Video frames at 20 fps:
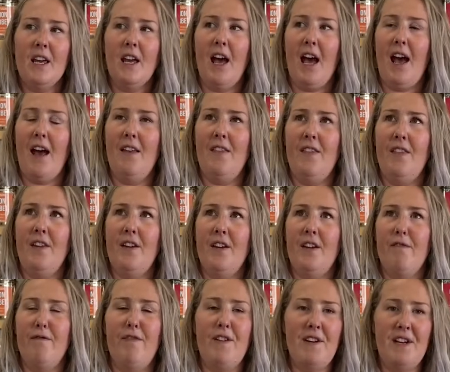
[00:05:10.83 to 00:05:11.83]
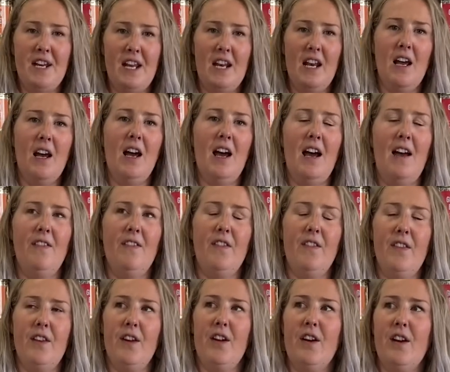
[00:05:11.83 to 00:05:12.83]
And the vanilla and
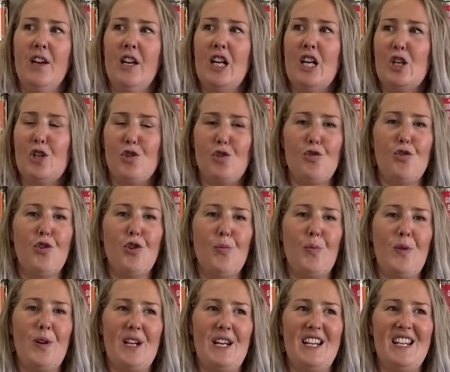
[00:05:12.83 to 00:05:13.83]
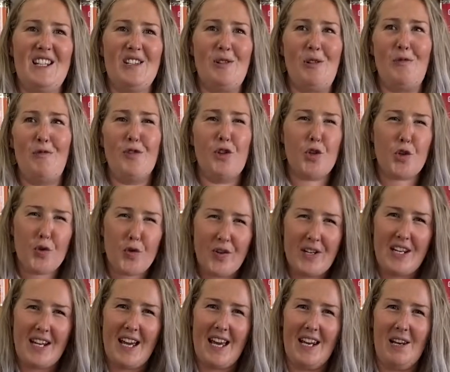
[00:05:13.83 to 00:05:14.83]
the strawberry sort of
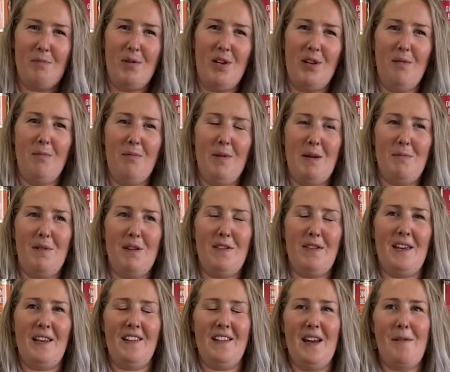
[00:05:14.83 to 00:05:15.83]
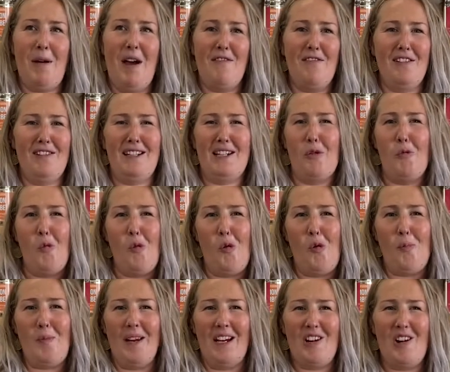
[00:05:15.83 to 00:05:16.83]
treat element make me think that I'm having like a
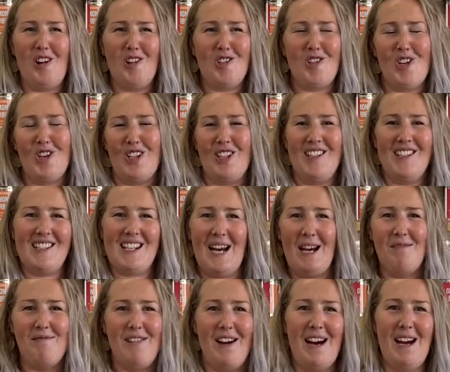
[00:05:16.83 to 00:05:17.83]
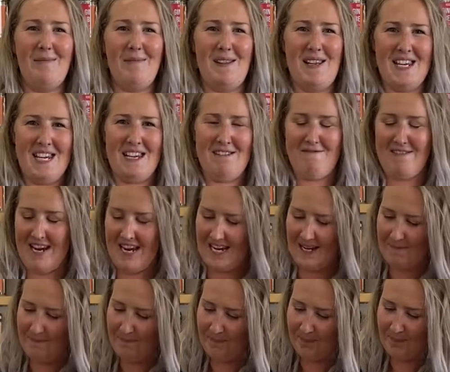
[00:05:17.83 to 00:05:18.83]
warming hot chocolate type vibe in the
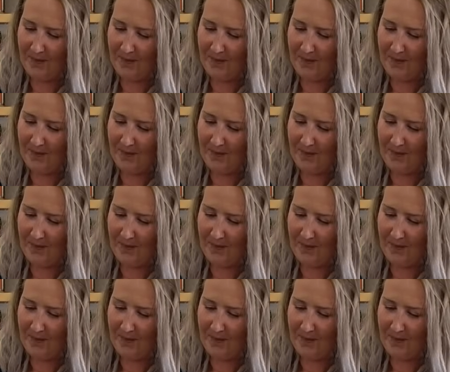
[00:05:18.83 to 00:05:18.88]
evening.